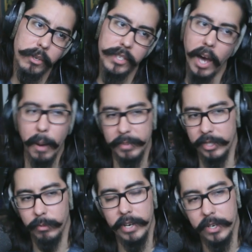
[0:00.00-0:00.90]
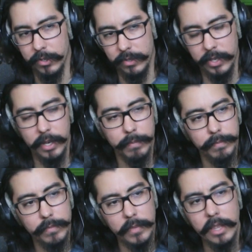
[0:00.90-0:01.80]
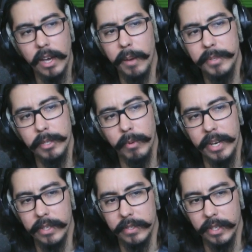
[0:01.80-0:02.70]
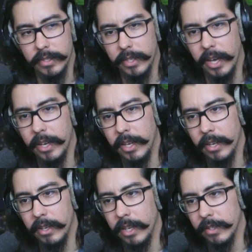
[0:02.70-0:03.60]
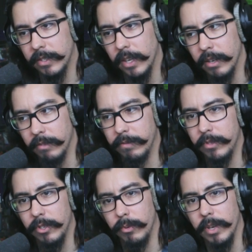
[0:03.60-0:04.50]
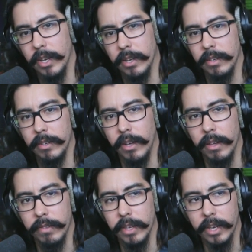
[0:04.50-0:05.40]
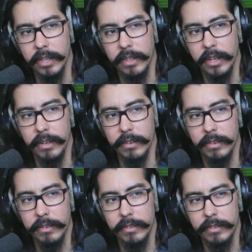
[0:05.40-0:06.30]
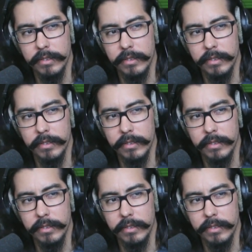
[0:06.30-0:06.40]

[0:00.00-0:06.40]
it goes the opposite way, I should say. Not the opposite way in the sense that it, instead of doing nothing and then